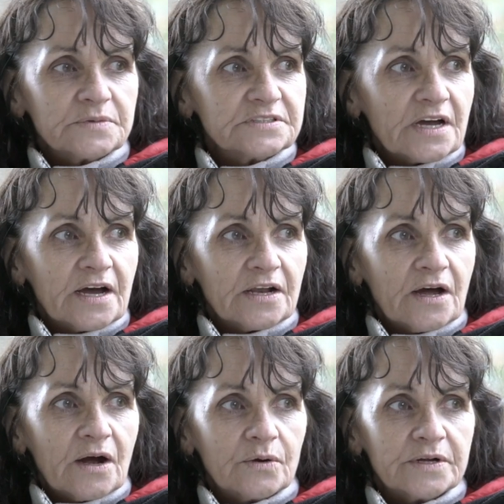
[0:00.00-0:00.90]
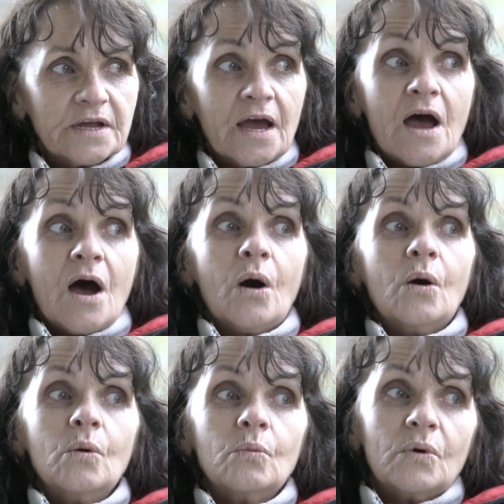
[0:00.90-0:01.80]
would say hello, and
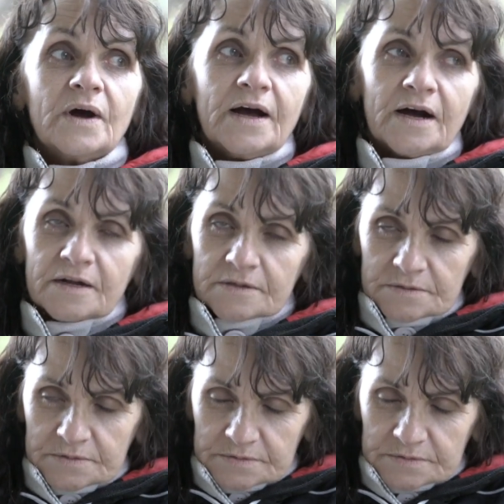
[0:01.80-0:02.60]
well,